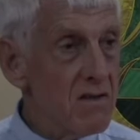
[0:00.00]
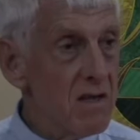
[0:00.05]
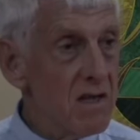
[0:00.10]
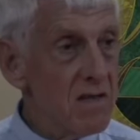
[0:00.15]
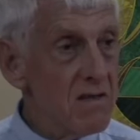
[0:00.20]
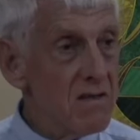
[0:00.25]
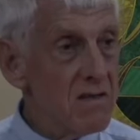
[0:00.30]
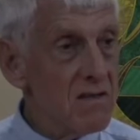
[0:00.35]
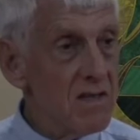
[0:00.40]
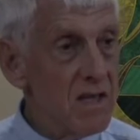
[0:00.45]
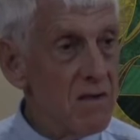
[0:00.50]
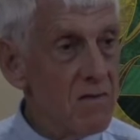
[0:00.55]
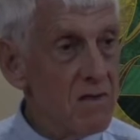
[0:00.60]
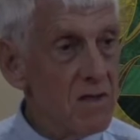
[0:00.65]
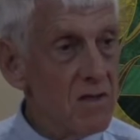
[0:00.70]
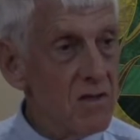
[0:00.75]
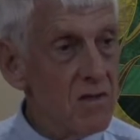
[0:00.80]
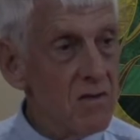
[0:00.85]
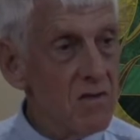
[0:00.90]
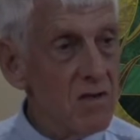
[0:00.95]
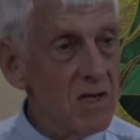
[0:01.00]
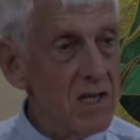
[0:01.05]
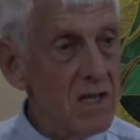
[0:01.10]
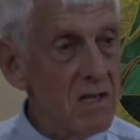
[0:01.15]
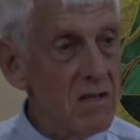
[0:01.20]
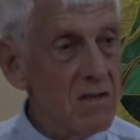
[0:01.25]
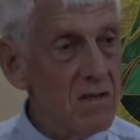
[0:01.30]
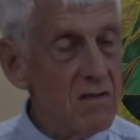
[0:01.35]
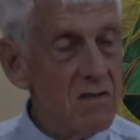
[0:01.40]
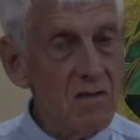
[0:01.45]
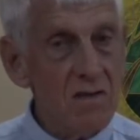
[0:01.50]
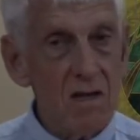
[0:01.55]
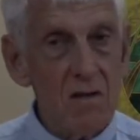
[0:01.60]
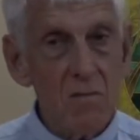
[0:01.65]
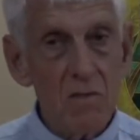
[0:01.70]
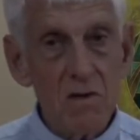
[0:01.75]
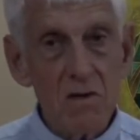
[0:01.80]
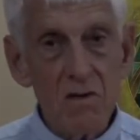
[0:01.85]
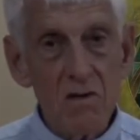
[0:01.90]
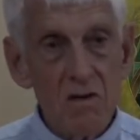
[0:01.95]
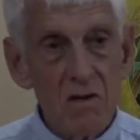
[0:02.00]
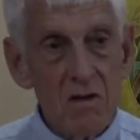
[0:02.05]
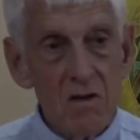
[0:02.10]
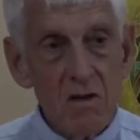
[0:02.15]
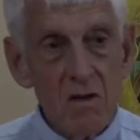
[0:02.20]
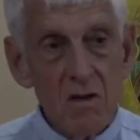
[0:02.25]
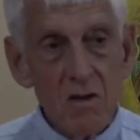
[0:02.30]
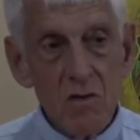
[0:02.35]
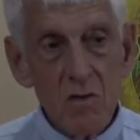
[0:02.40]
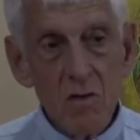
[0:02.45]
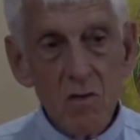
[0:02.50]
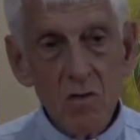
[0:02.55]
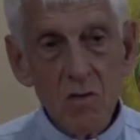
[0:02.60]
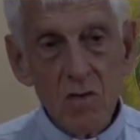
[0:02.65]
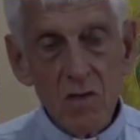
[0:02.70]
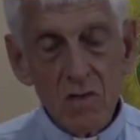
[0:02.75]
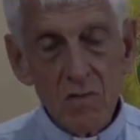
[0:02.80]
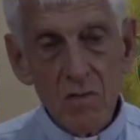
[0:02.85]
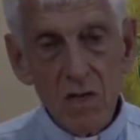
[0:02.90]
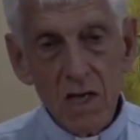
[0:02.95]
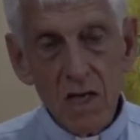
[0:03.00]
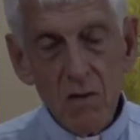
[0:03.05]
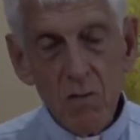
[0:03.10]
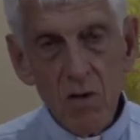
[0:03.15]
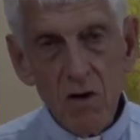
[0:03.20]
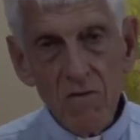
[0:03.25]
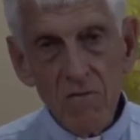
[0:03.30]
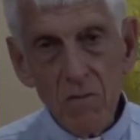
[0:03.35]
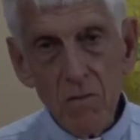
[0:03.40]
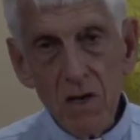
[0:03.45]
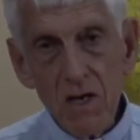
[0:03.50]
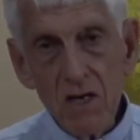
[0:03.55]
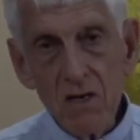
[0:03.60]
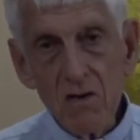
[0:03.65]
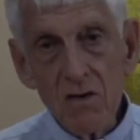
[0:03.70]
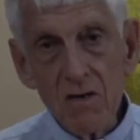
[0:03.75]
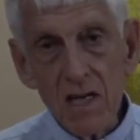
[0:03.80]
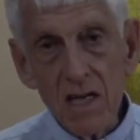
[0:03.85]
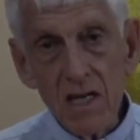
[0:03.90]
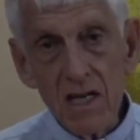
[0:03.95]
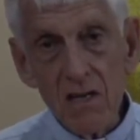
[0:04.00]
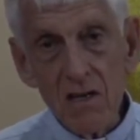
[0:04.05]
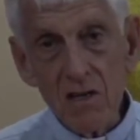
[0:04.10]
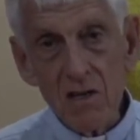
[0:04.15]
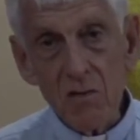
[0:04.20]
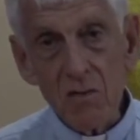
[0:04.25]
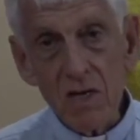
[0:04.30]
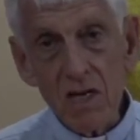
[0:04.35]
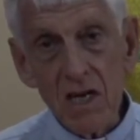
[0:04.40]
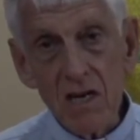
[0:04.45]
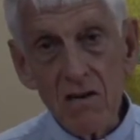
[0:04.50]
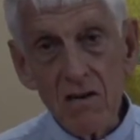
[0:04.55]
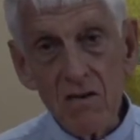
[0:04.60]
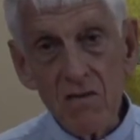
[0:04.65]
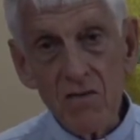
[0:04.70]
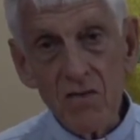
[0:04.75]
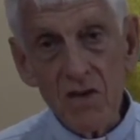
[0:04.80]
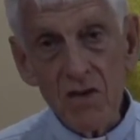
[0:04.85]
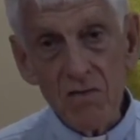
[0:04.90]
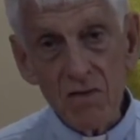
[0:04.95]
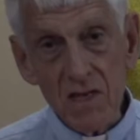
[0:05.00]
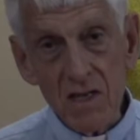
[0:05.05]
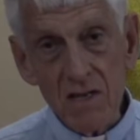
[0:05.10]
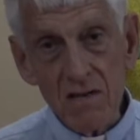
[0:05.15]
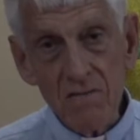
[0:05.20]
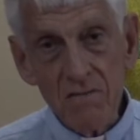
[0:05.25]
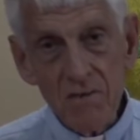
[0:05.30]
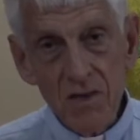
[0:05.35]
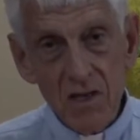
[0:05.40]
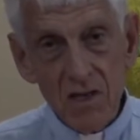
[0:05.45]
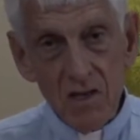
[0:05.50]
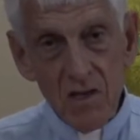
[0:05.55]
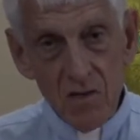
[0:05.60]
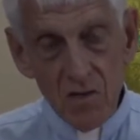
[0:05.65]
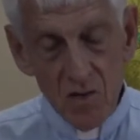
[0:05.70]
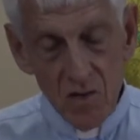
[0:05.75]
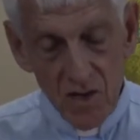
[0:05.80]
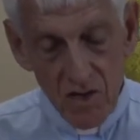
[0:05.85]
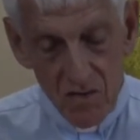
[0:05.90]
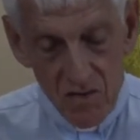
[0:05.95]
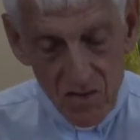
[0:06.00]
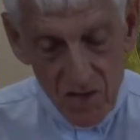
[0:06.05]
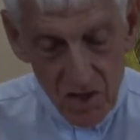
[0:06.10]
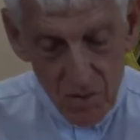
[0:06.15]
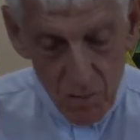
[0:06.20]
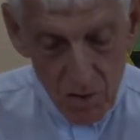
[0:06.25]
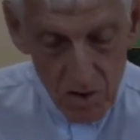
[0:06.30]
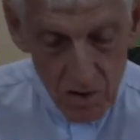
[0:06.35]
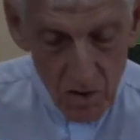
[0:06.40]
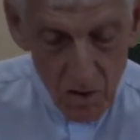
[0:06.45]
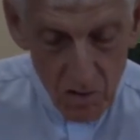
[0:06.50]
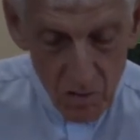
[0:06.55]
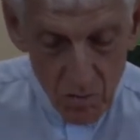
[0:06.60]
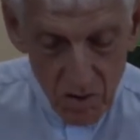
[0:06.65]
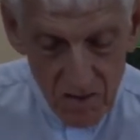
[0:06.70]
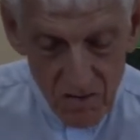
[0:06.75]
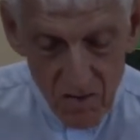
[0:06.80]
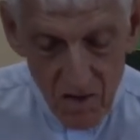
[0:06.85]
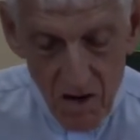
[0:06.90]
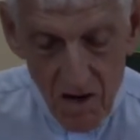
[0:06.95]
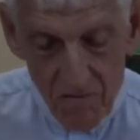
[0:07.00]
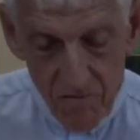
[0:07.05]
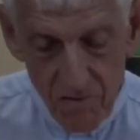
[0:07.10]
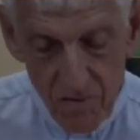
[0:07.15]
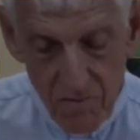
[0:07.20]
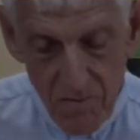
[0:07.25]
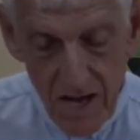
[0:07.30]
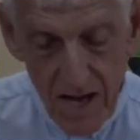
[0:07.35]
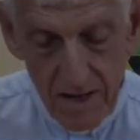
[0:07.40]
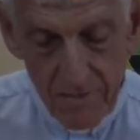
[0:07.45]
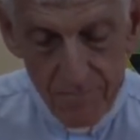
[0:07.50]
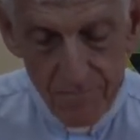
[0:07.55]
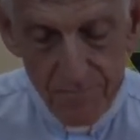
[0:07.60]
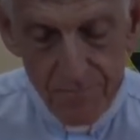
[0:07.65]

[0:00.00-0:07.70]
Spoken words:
at 7:30 in the summer, anywhere from 180 to 350. So you can see we're a long ways off from that.